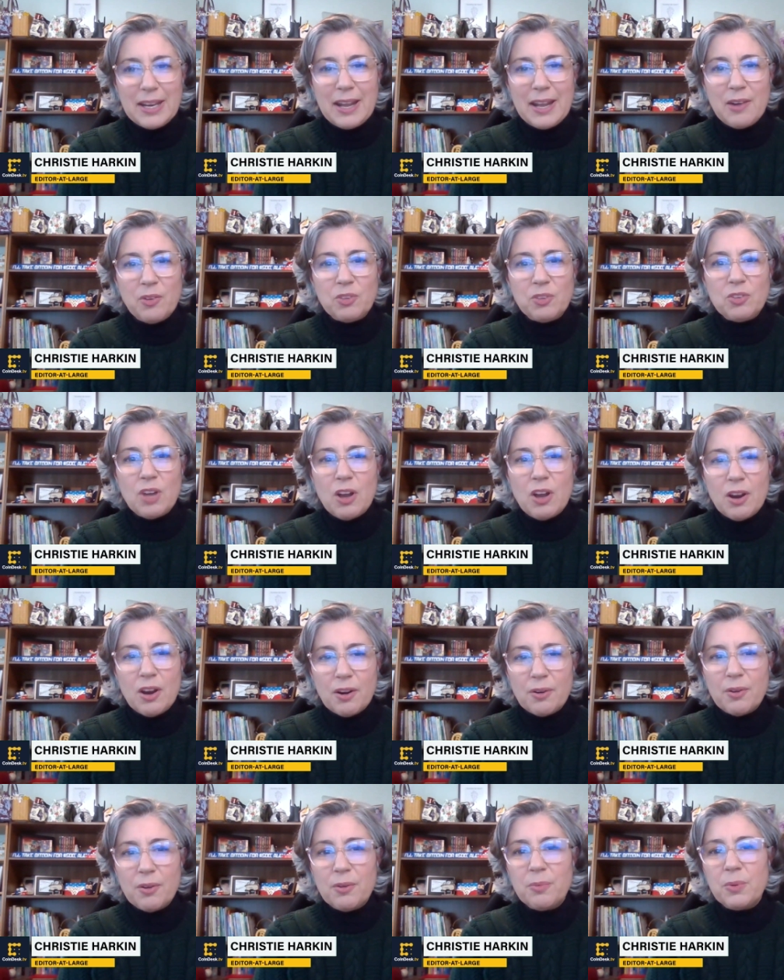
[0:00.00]
Now,
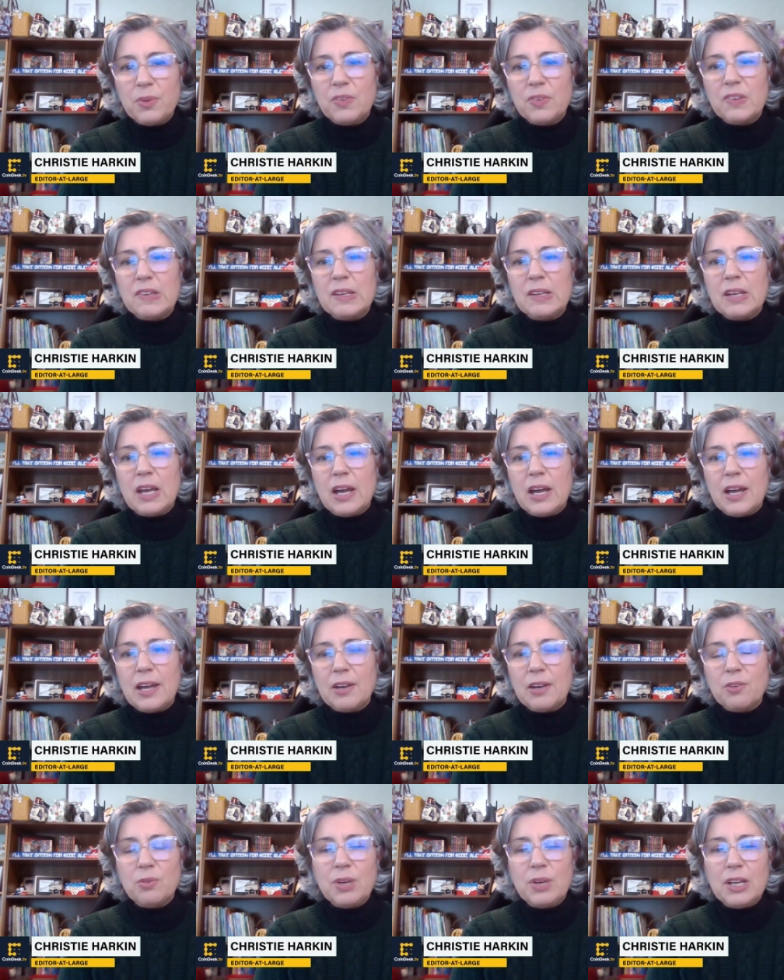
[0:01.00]
Taro was
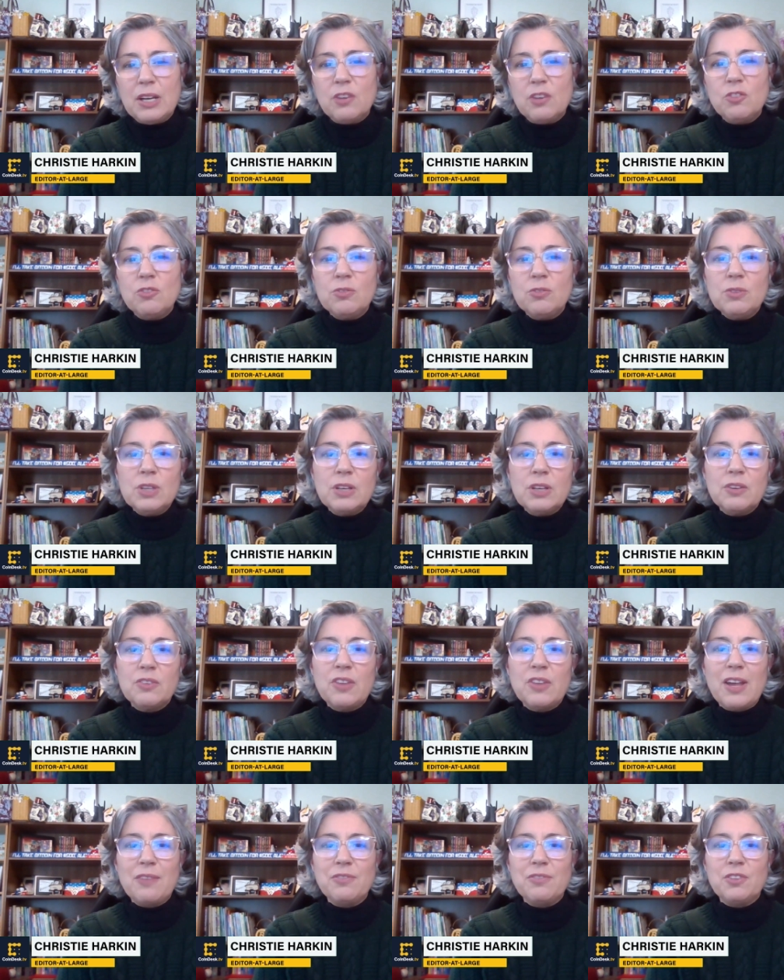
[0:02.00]
created 2 years
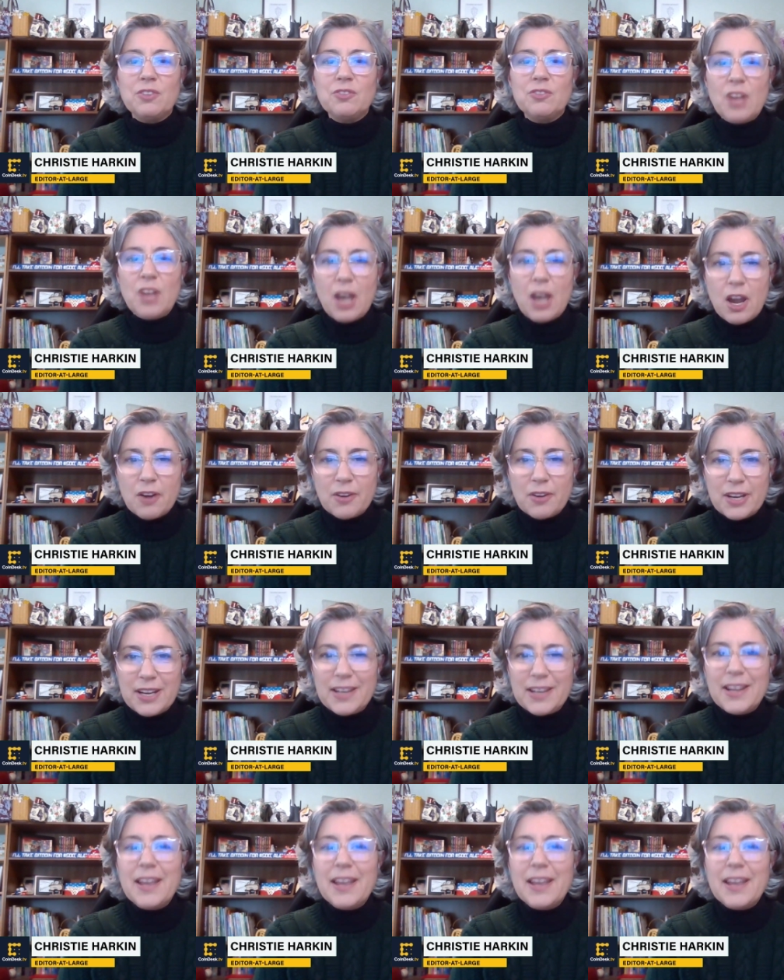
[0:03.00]
after Tari